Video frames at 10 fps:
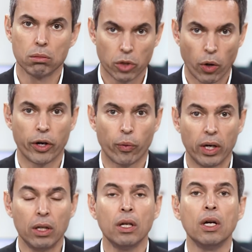going
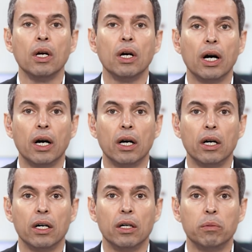well.
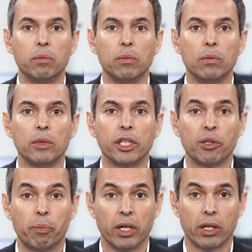It
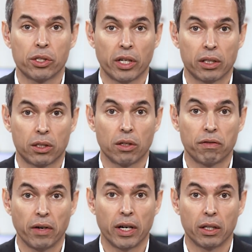appears that
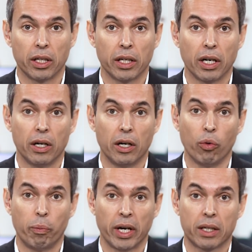finally
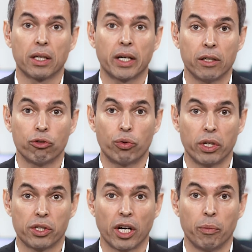OPEC
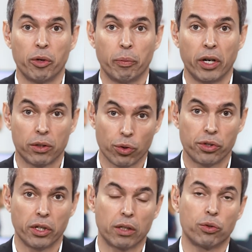countries are prepared to
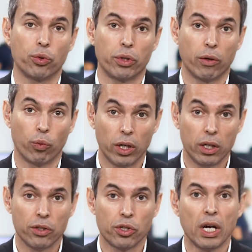stick to their
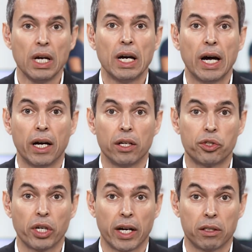words,
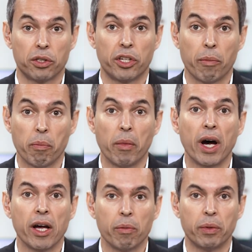and there
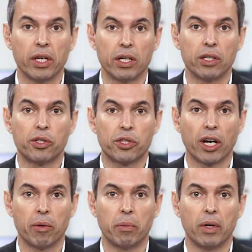may be
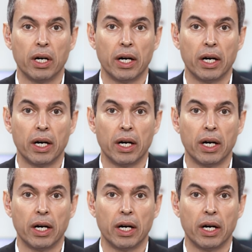some